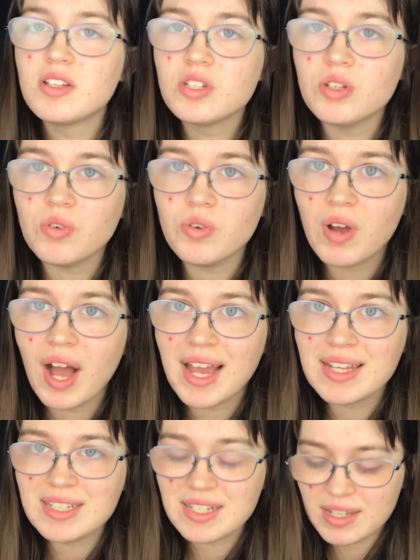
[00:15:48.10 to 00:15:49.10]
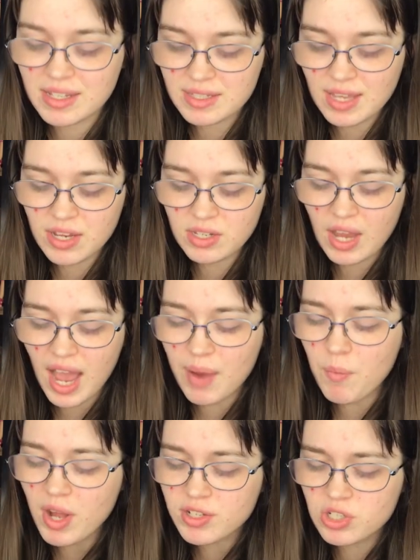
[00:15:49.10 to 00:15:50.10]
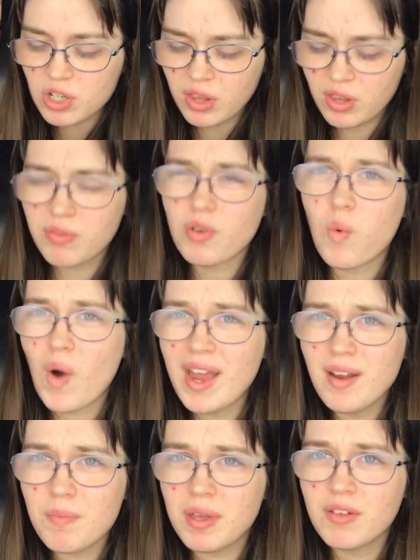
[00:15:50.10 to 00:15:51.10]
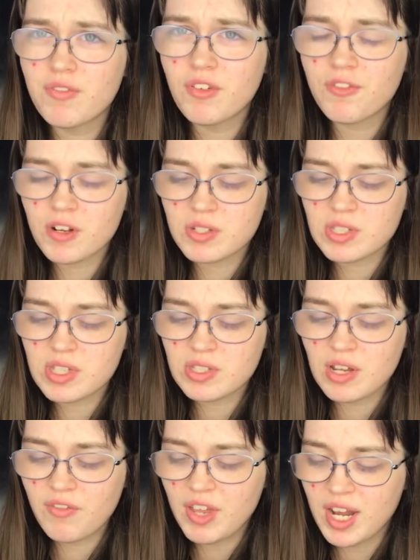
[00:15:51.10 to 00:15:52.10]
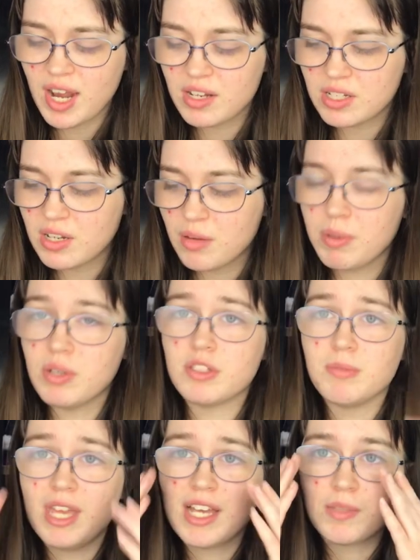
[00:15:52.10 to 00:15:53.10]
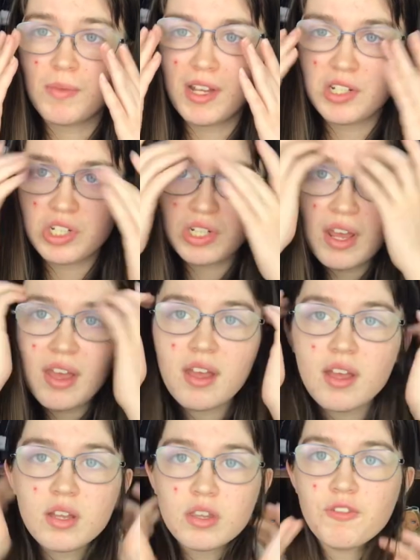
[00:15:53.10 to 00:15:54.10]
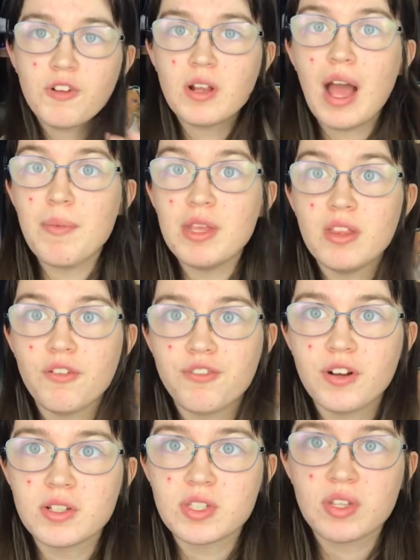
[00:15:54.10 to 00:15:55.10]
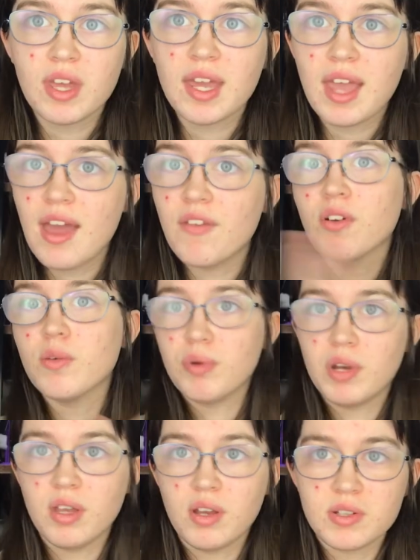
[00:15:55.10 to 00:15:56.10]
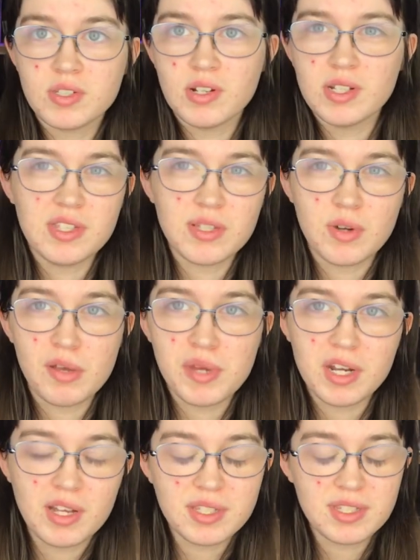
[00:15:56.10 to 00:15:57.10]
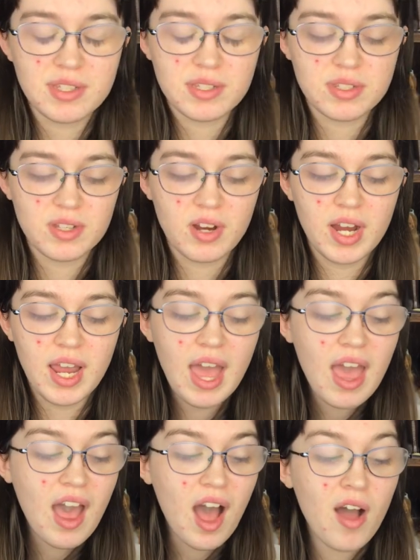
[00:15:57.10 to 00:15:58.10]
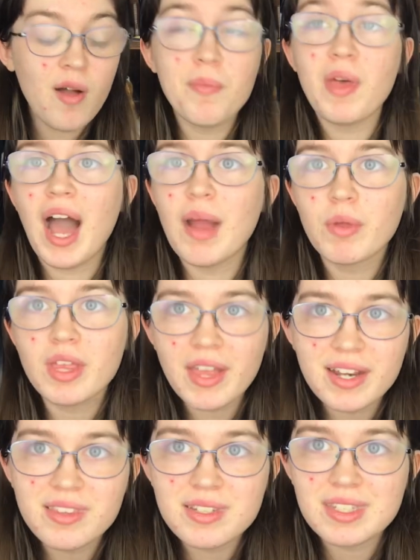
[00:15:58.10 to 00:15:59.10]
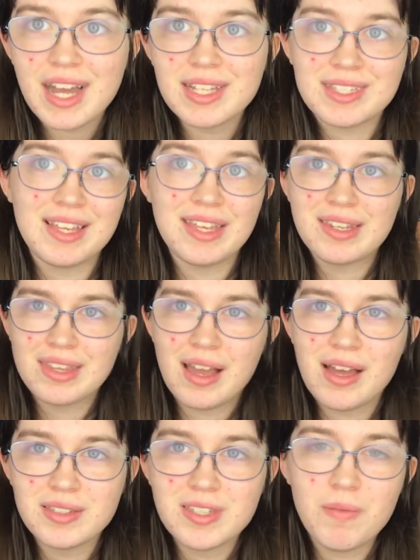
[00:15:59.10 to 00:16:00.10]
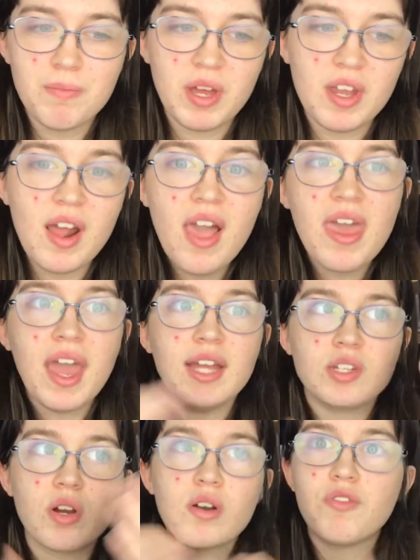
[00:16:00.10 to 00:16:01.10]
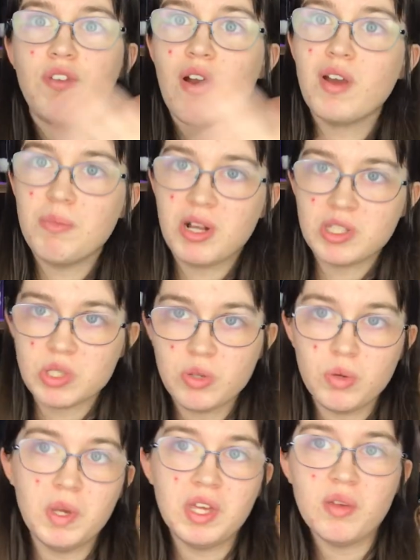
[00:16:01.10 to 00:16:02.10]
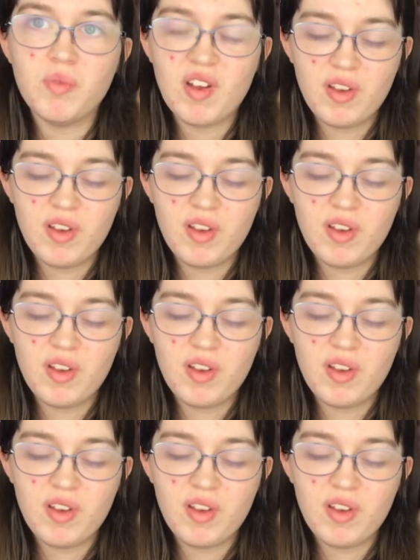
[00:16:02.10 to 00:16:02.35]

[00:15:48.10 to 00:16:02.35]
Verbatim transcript: to ideas. I, I watched a, quite a bit of the first season of it, and it didn't appeal to me as much the first i mean the first like ever pretty cure series that's what i meant not season sorry um i really liked the designs and i liked the concept but it turned very monster of the week very